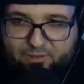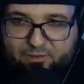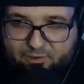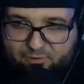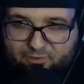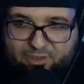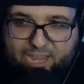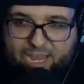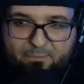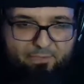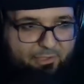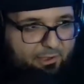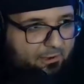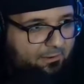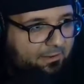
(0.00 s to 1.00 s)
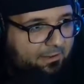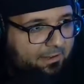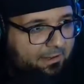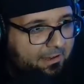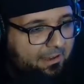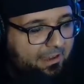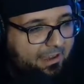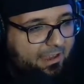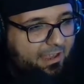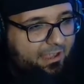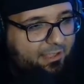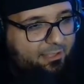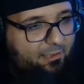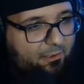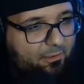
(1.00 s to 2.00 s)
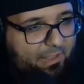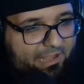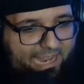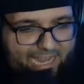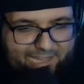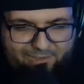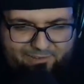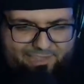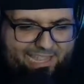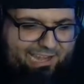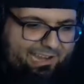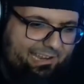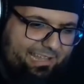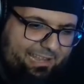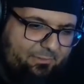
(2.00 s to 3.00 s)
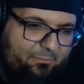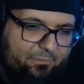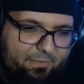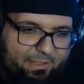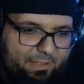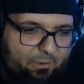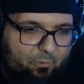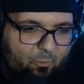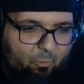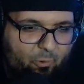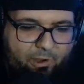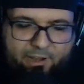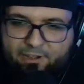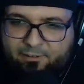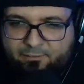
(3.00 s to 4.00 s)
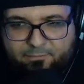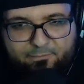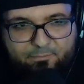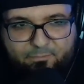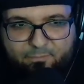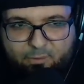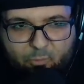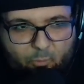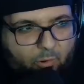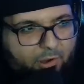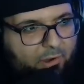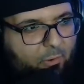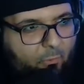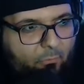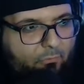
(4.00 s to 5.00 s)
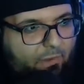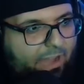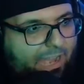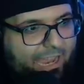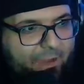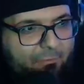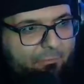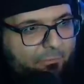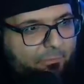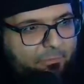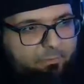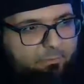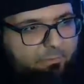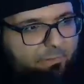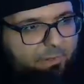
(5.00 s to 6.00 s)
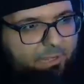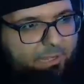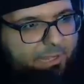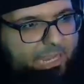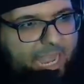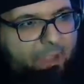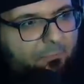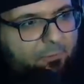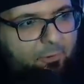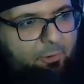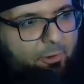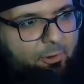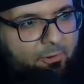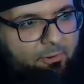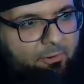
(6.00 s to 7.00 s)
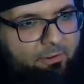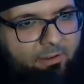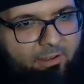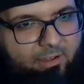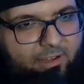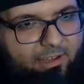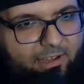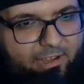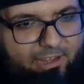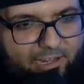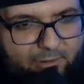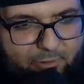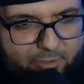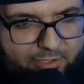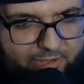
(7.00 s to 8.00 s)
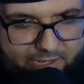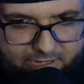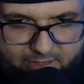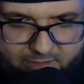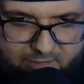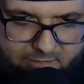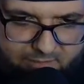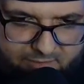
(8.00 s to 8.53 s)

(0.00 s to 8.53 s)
time zone. So I looked at it at 1:05 in the afternoon, and it was the